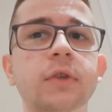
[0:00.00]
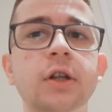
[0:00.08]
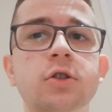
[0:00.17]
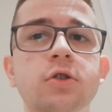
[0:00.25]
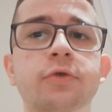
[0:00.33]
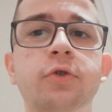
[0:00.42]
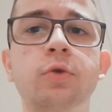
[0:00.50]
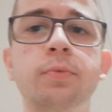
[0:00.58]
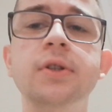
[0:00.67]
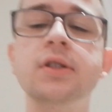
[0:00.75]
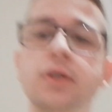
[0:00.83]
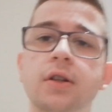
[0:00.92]
So for
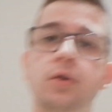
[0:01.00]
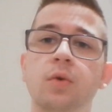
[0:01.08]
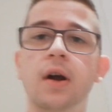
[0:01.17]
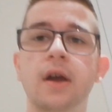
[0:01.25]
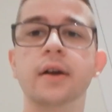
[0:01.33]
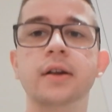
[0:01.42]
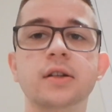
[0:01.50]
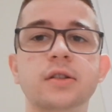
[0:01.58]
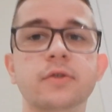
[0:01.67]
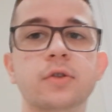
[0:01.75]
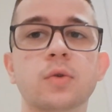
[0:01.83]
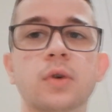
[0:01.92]
business inquiries, if you